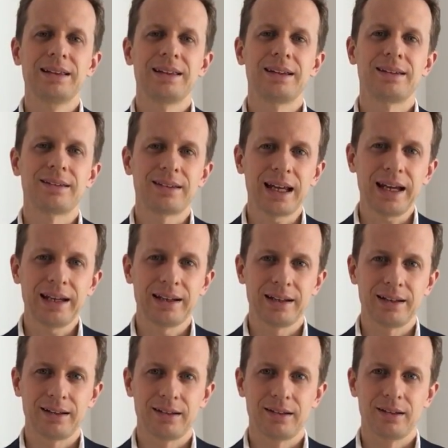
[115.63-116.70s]
The
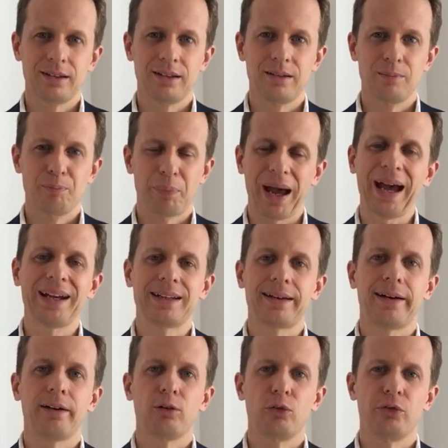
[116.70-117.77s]
second bad
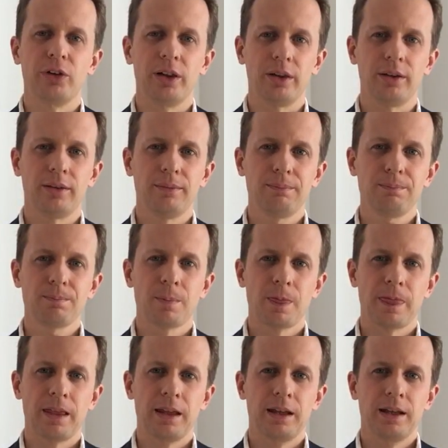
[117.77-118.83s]
guy or villain
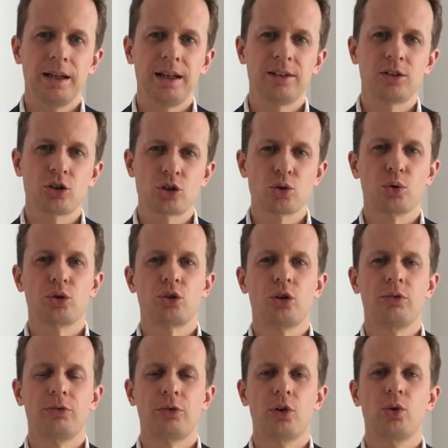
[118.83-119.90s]
is the
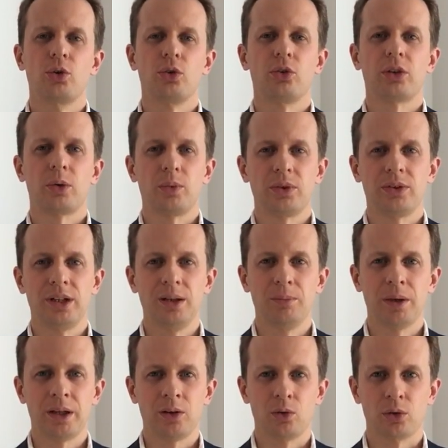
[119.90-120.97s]
short-term focus that we see in
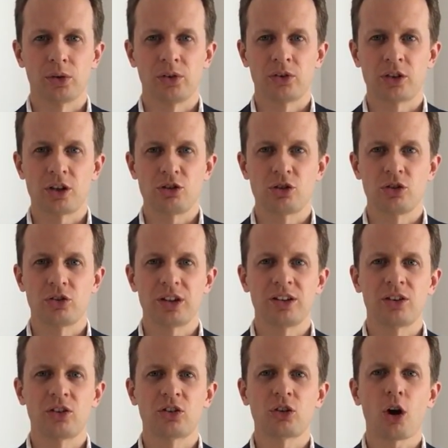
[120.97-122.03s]
many organizations and
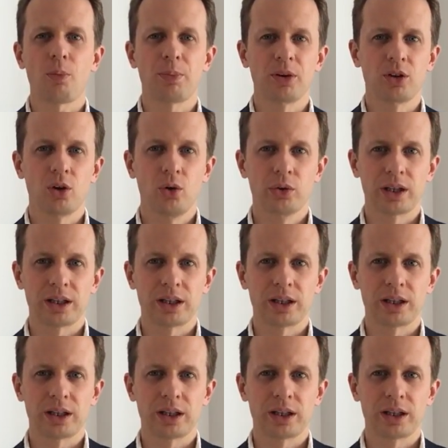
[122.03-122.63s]
the stop and go